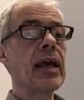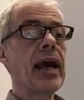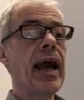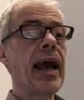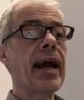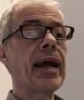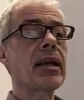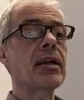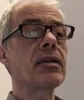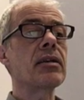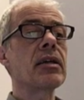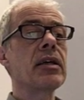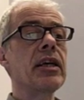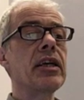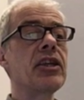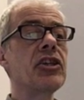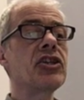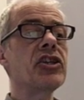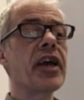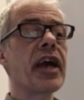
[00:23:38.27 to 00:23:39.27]
And
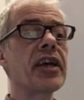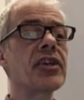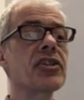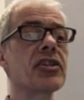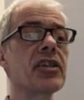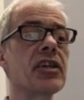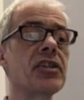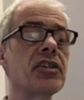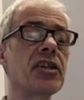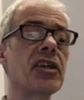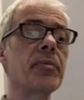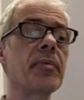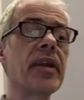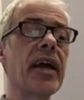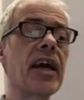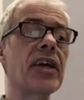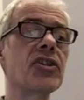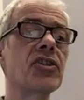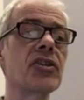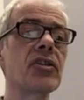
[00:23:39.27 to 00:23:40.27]
initiation and
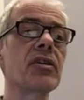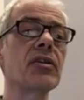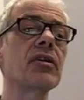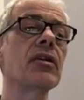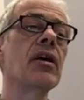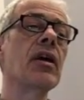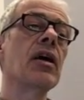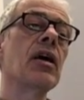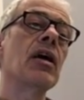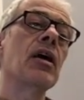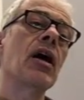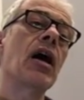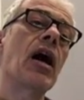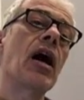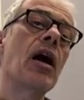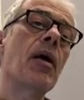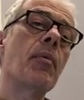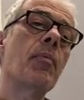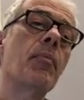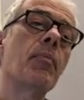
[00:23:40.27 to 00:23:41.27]
termination,
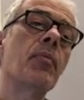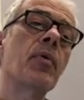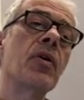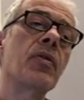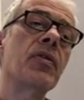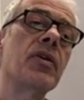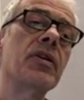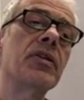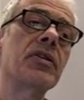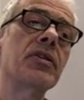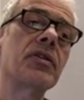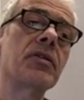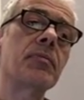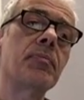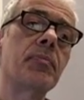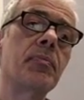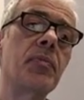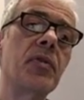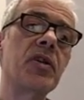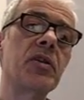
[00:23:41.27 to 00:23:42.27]
um, this,
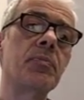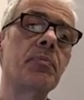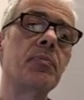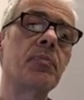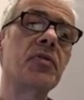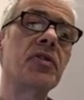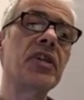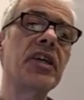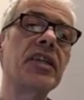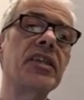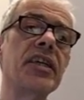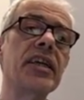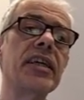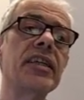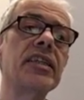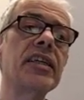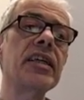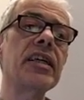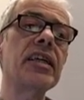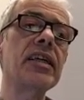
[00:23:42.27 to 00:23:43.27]
this
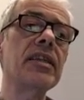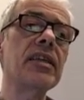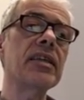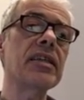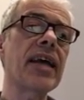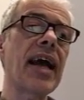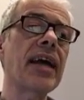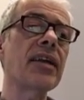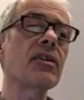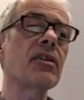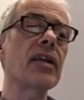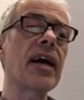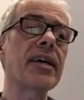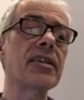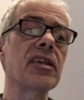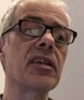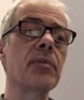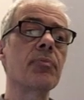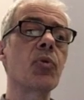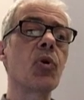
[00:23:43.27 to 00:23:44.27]
CTD, this handle,
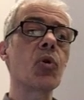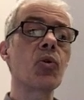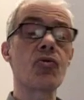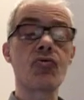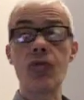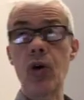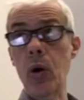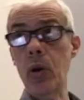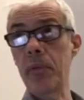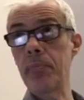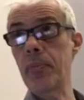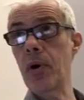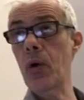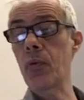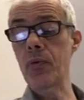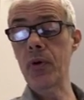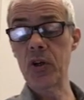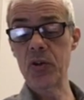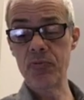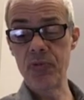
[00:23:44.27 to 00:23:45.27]
has an important role in
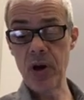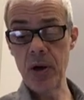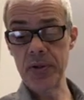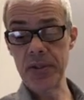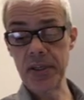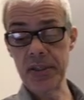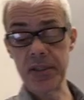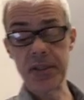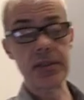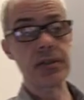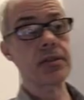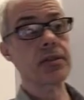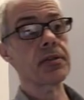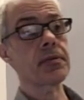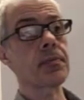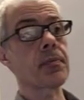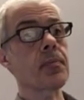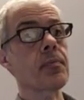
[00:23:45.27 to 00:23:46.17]
both those processes.